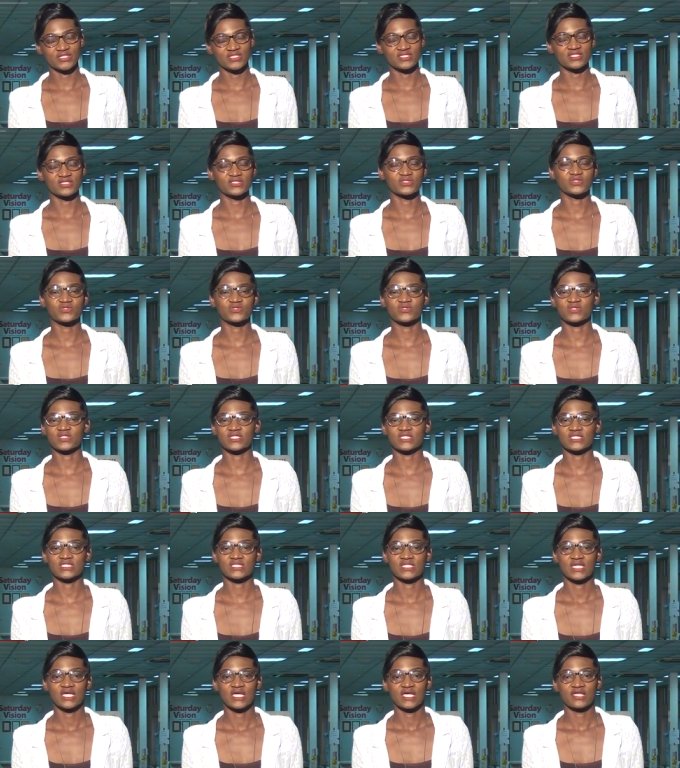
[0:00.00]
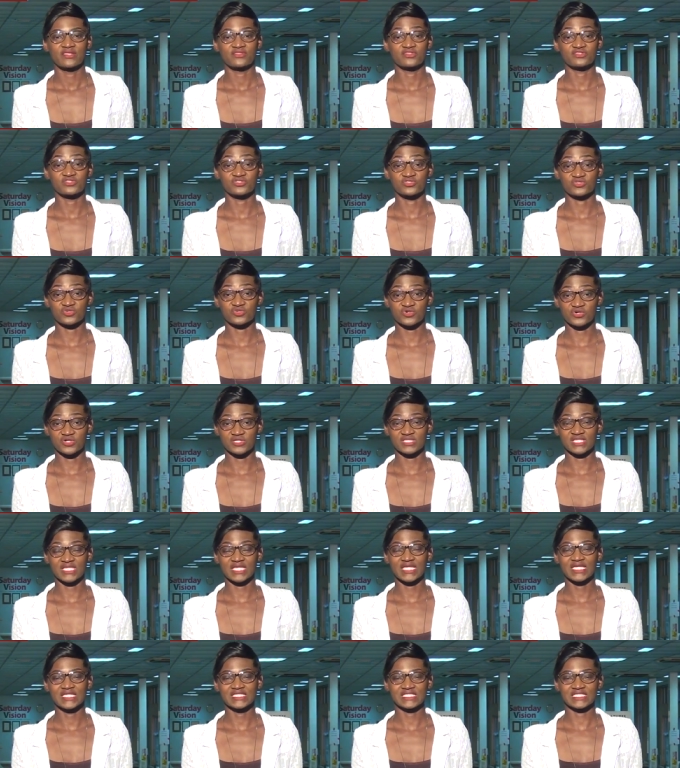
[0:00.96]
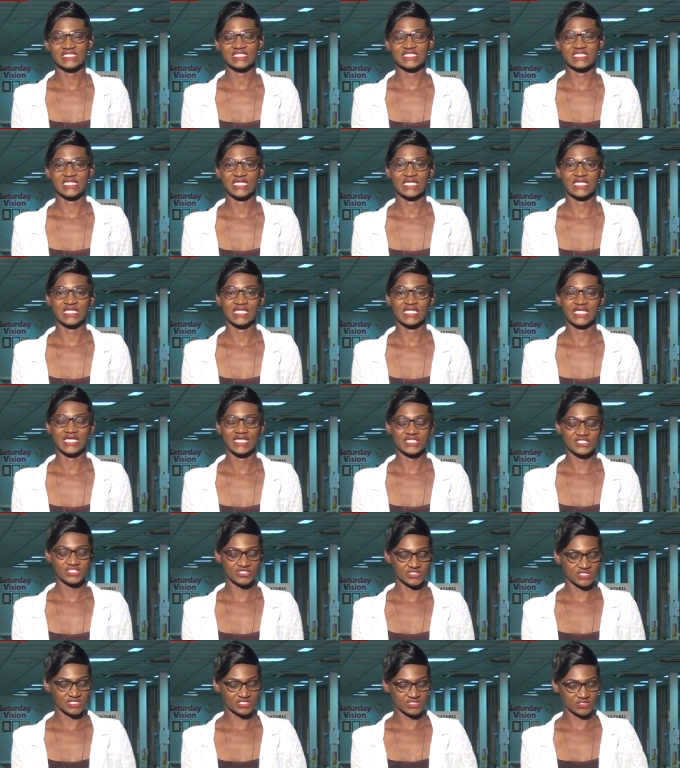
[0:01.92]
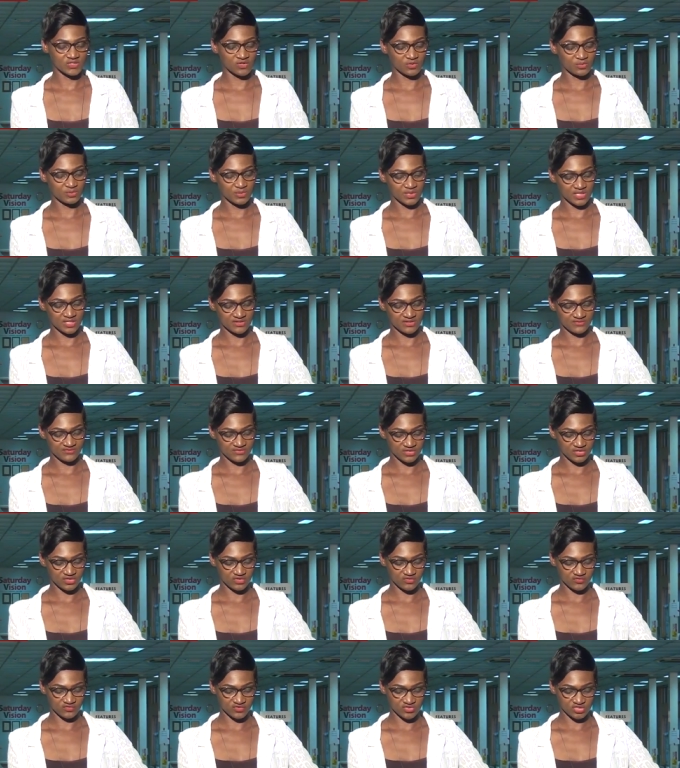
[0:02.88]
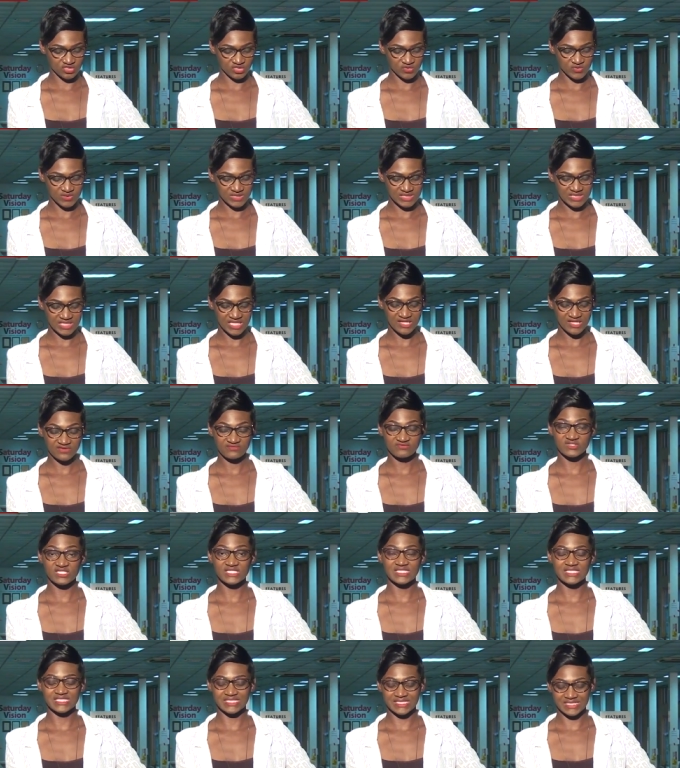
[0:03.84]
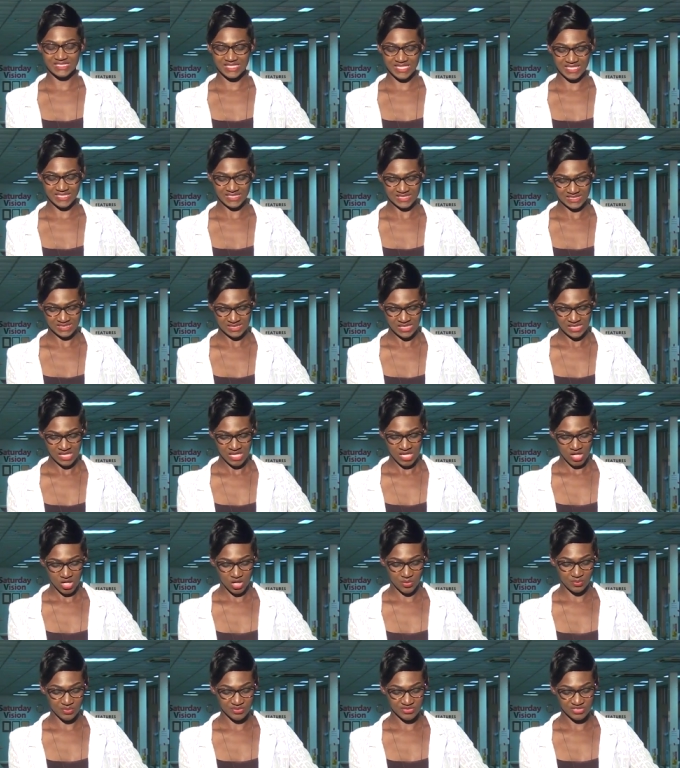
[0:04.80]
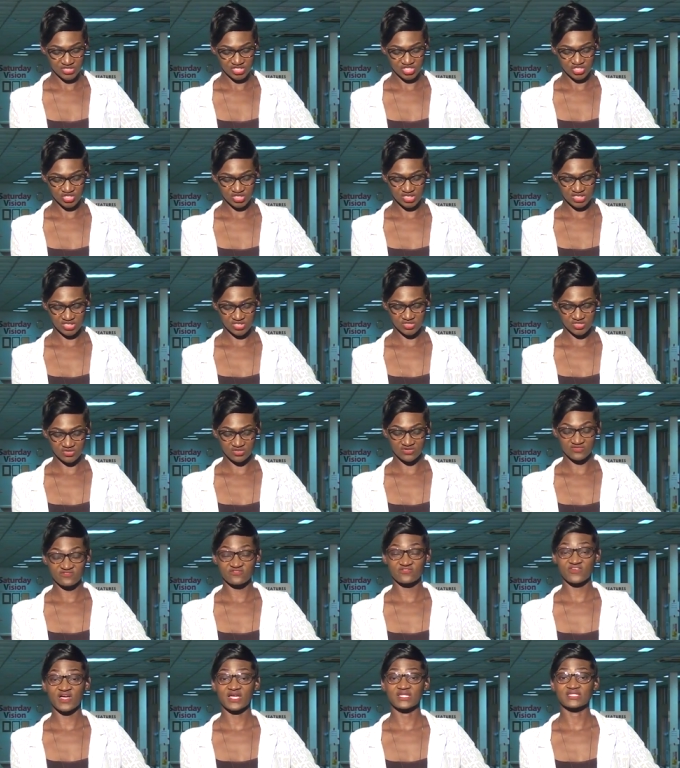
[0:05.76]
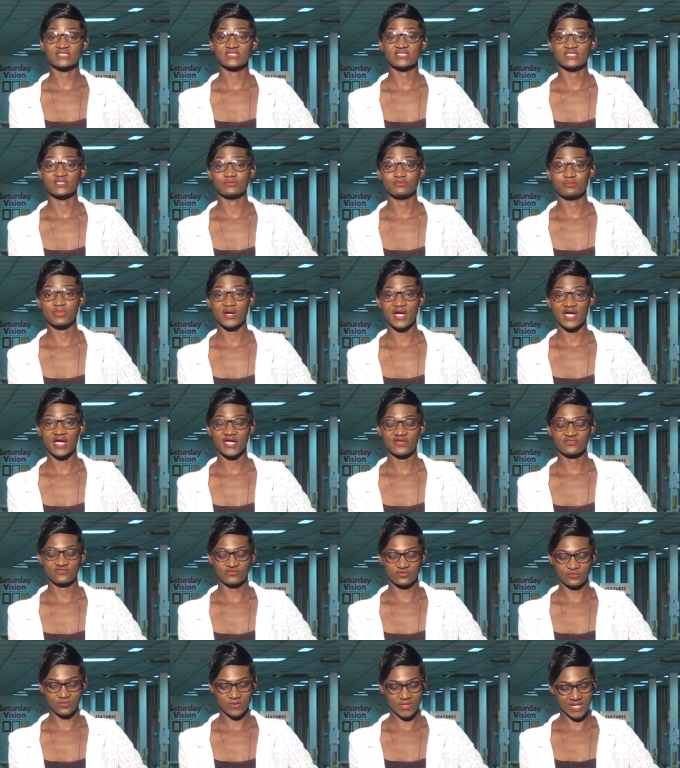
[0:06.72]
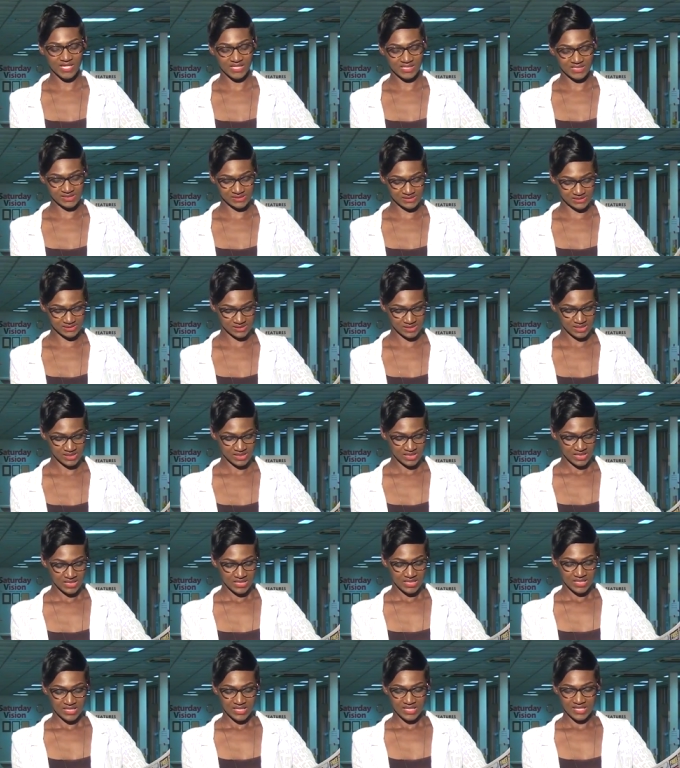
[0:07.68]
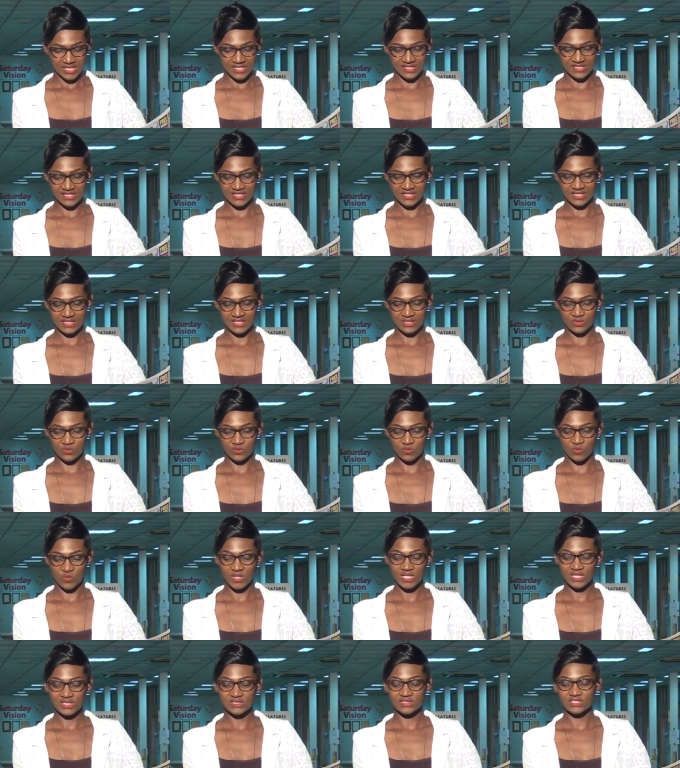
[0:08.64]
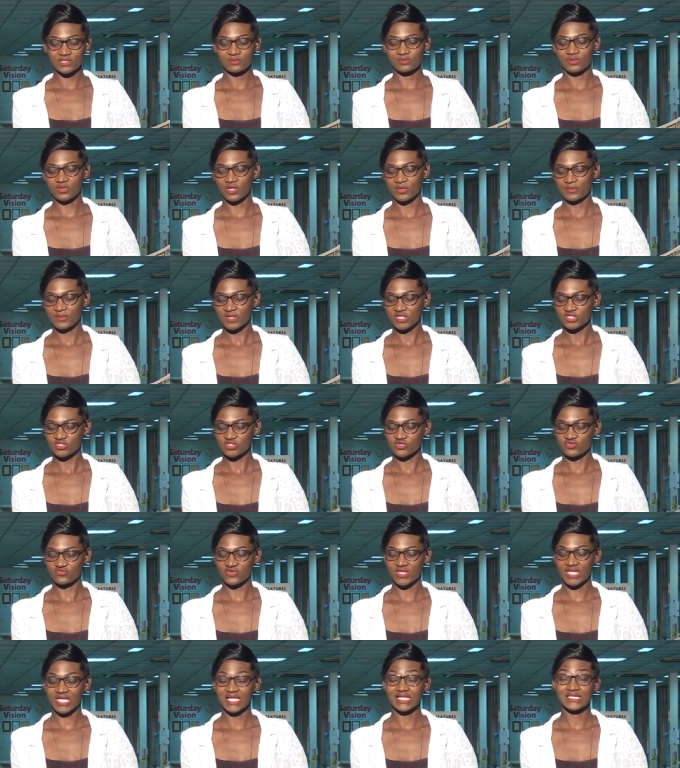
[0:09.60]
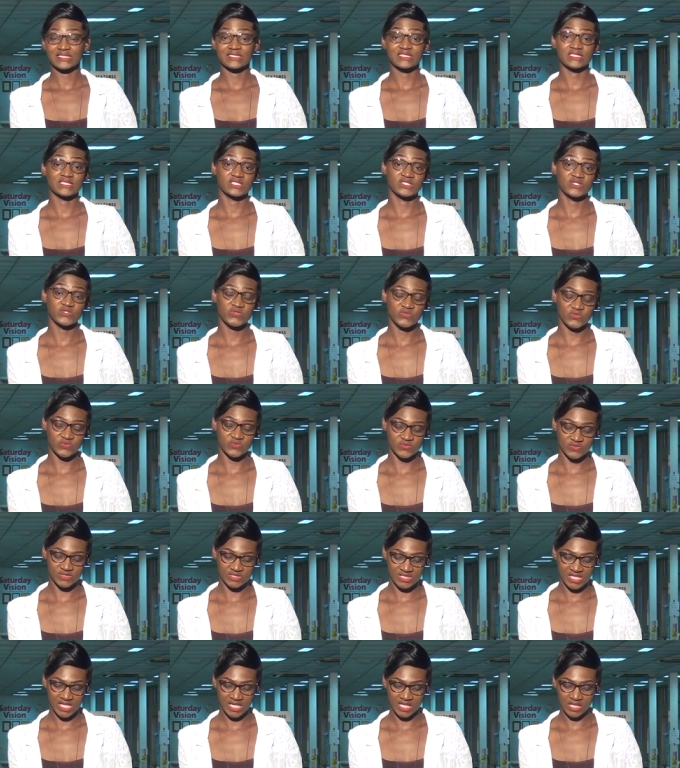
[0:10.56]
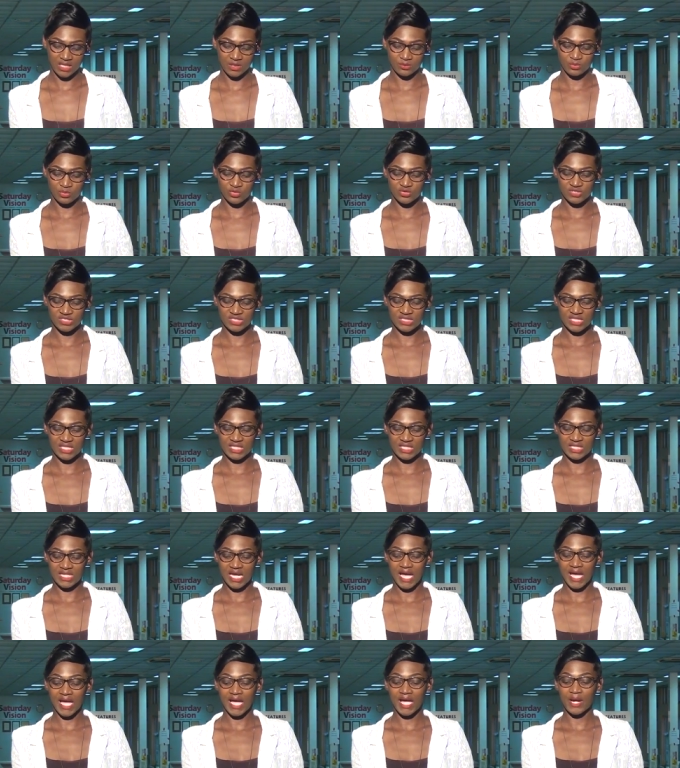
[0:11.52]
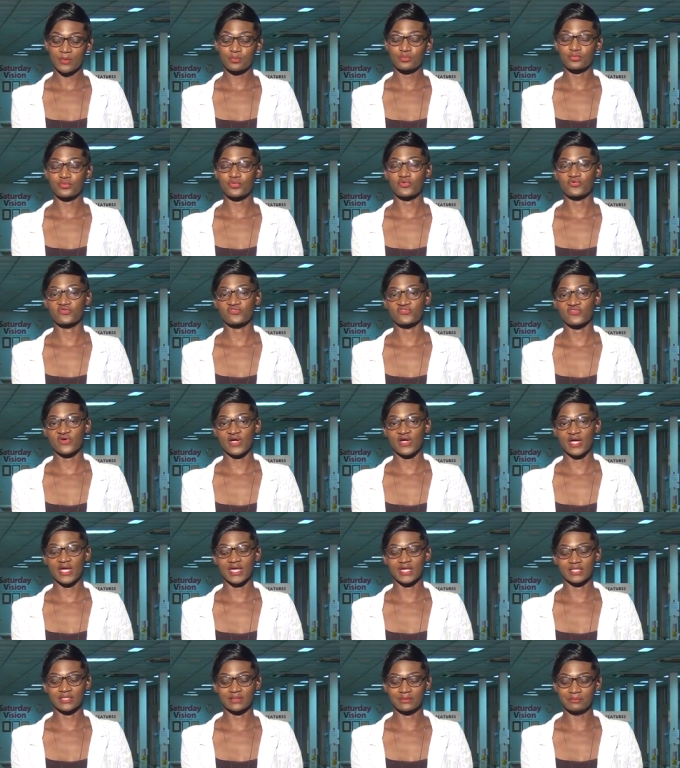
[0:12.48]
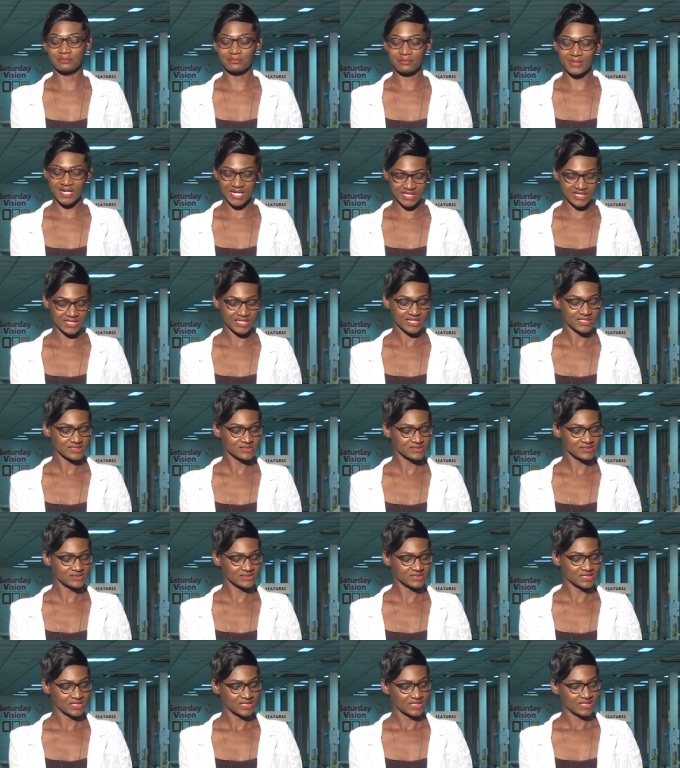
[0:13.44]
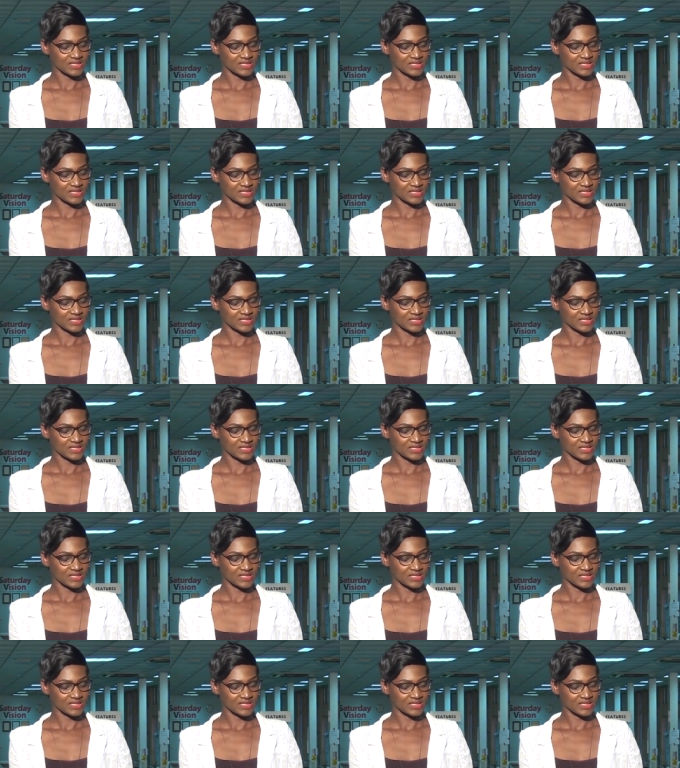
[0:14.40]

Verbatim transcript: district. The stories are in detail into this copy of the New Vision. see CFDC says opposition is not funded by foreigners. And then will deployment of LDUs help contain high-profile murders?